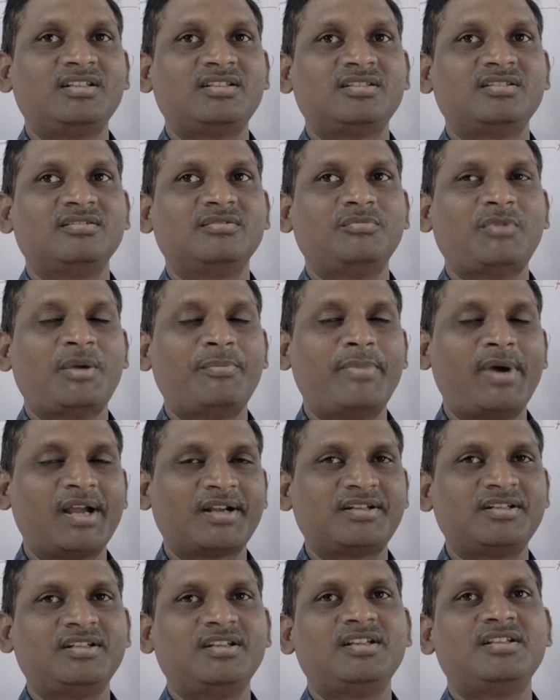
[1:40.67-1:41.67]
whereas
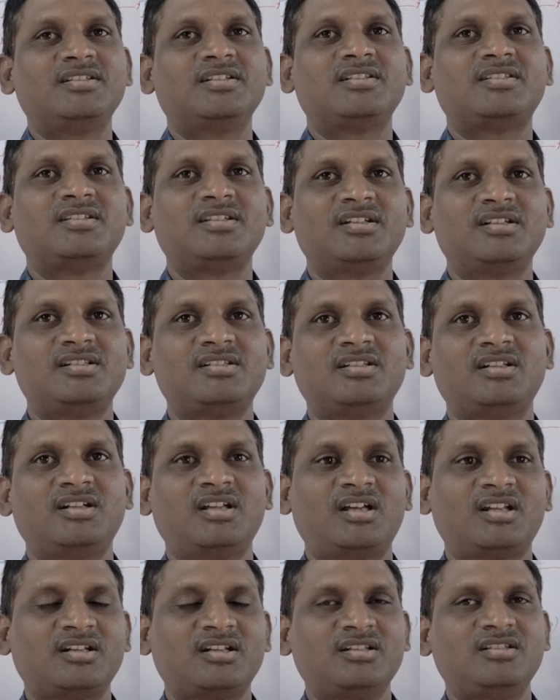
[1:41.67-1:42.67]
a bacteria is a
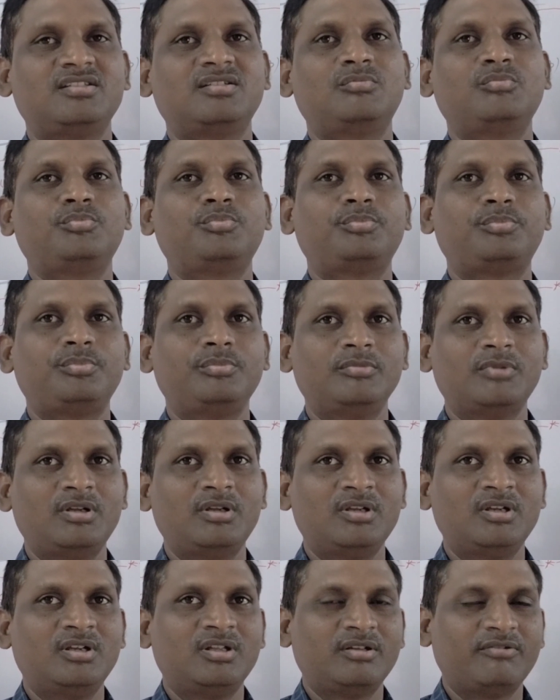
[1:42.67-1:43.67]
single celled organism,
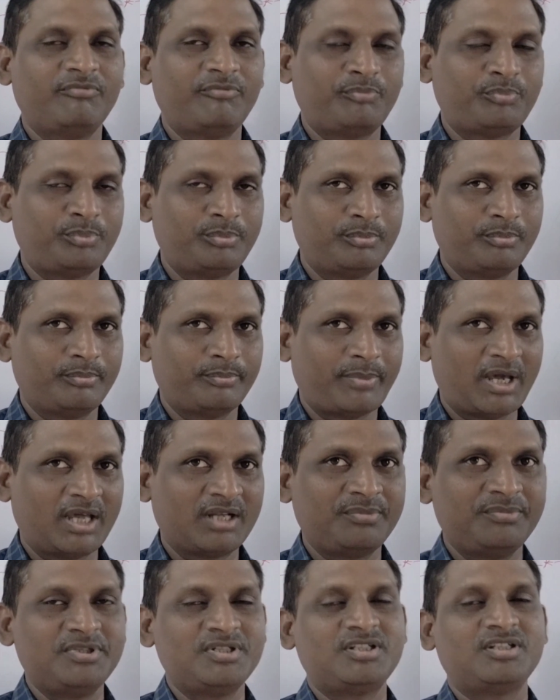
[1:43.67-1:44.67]

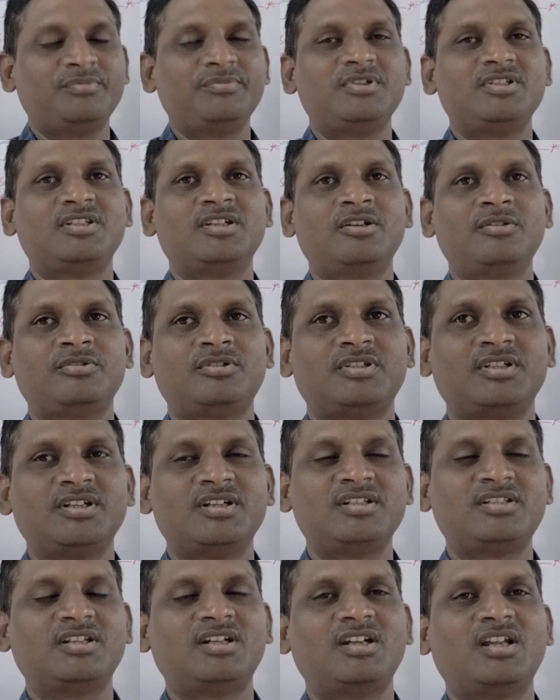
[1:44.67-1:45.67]
paramecium is
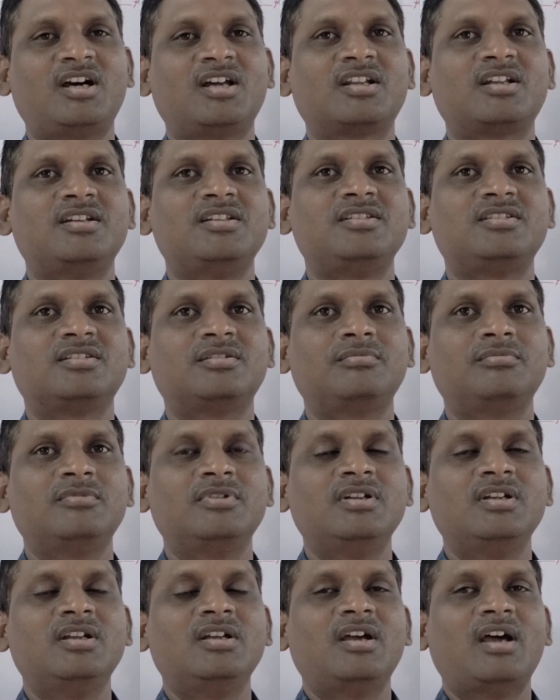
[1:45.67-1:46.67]
a single celled
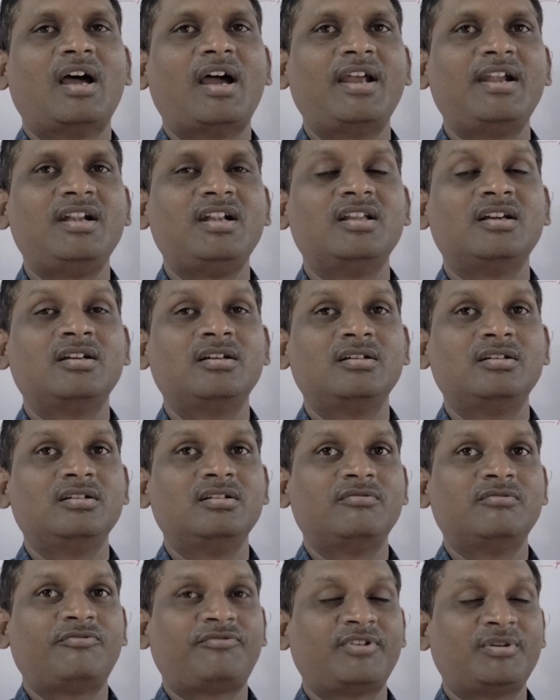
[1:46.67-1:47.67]
organism, and
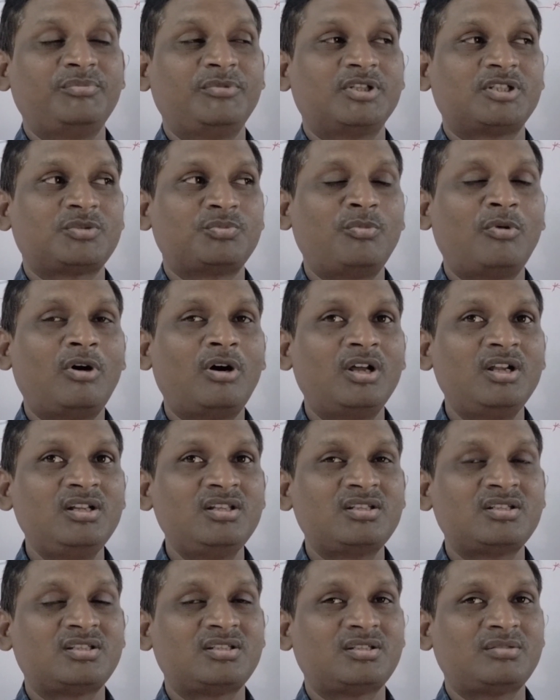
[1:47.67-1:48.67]
from the
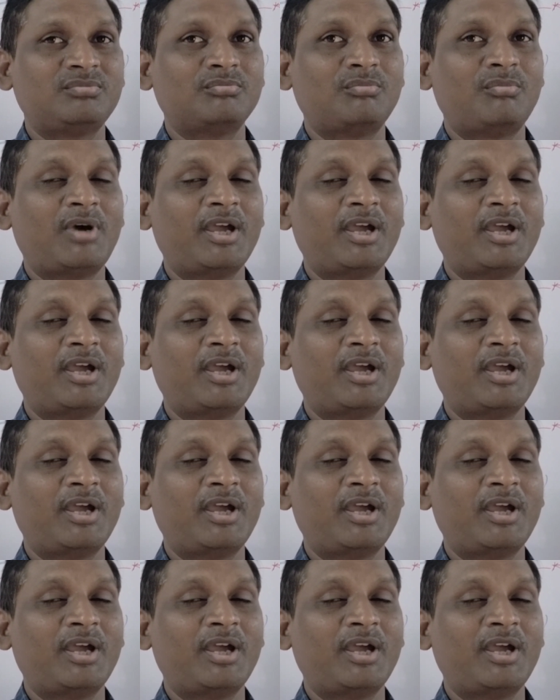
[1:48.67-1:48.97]
small